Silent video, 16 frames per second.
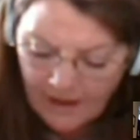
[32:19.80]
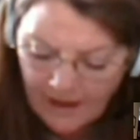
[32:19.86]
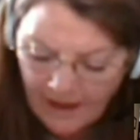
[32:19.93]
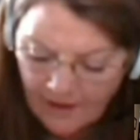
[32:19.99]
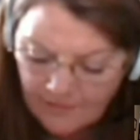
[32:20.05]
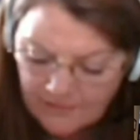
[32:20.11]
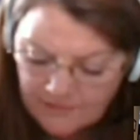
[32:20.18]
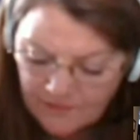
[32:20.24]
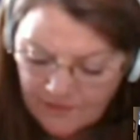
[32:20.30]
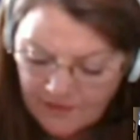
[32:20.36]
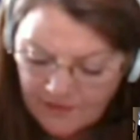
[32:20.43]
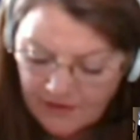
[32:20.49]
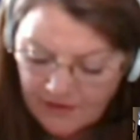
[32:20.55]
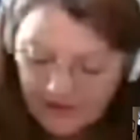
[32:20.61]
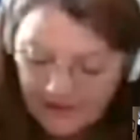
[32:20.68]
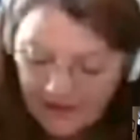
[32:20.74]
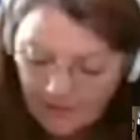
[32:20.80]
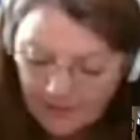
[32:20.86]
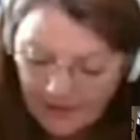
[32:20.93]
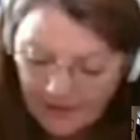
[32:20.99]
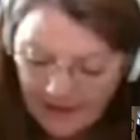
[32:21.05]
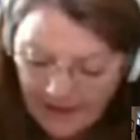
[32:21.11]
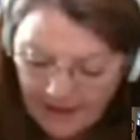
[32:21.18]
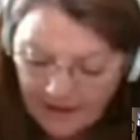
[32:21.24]
okay. Yeah. I was figuring it out
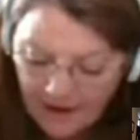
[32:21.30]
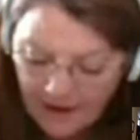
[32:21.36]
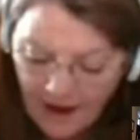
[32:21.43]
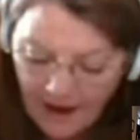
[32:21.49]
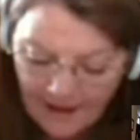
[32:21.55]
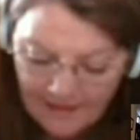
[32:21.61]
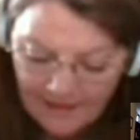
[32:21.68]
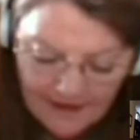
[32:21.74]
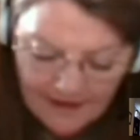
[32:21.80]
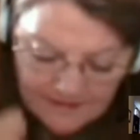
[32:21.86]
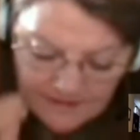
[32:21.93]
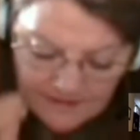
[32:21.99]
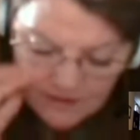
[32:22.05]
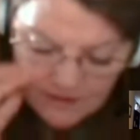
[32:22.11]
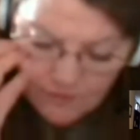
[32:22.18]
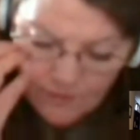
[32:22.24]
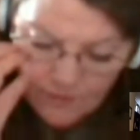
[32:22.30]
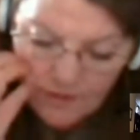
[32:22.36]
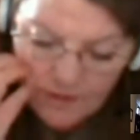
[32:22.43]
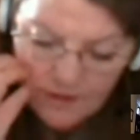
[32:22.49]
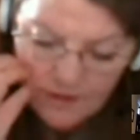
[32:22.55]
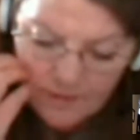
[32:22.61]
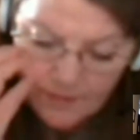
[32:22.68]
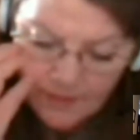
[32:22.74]
by hand. I think I took the wrong
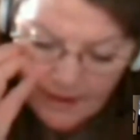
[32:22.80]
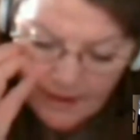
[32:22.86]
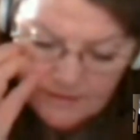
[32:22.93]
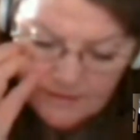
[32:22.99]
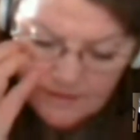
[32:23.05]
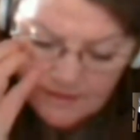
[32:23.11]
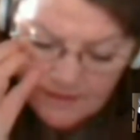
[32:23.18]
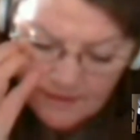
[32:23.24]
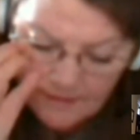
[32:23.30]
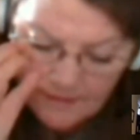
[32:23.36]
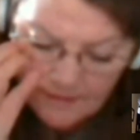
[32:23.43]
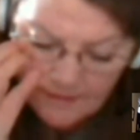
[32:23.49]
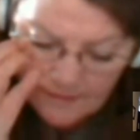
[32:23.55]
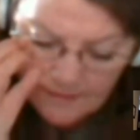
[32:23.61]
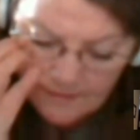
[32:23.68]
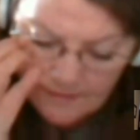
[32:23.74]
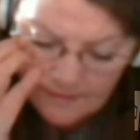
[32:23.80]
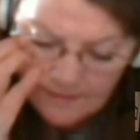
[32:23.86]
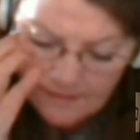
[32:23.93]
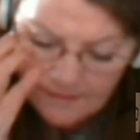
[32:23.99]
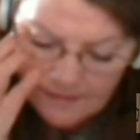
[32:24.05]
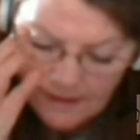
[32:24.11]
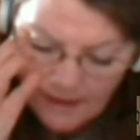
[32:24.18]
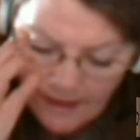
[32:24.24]
number. I took the
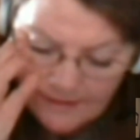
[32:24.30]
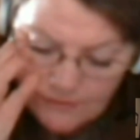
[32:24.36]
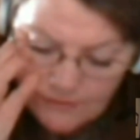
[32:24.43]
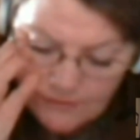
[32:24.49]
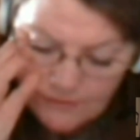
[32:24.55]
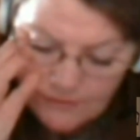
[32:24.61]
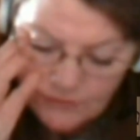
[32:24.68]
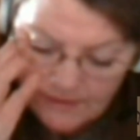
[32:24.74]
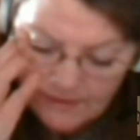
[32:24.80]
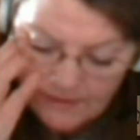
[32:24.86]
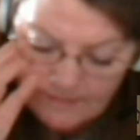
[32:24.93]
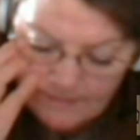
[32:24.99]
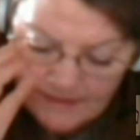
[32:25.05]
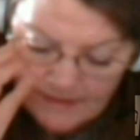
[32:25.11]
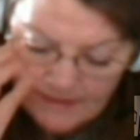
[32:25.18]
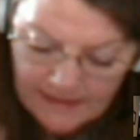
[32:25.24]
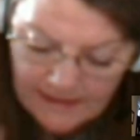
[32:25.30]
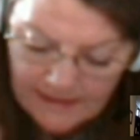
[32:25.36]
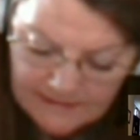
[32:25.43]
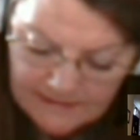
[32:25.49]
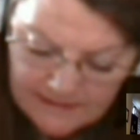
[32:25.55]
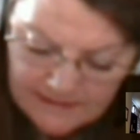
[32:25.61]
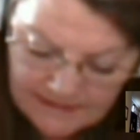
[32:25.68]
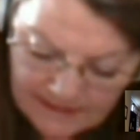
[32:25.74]
mean
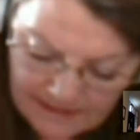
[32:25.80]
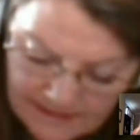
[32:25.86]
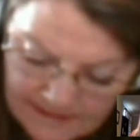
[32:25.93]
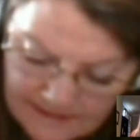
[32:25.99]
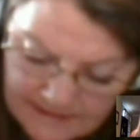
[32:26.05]
instead of the